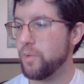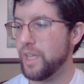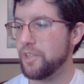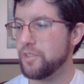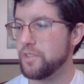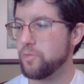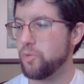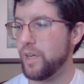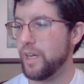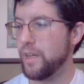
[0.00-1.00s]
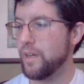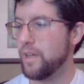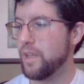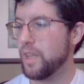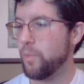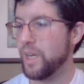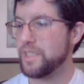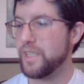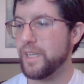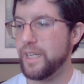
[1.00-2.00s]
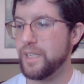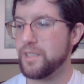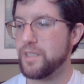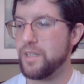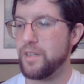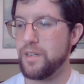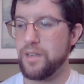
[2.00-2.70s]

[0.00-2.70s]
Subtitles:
relations between West and East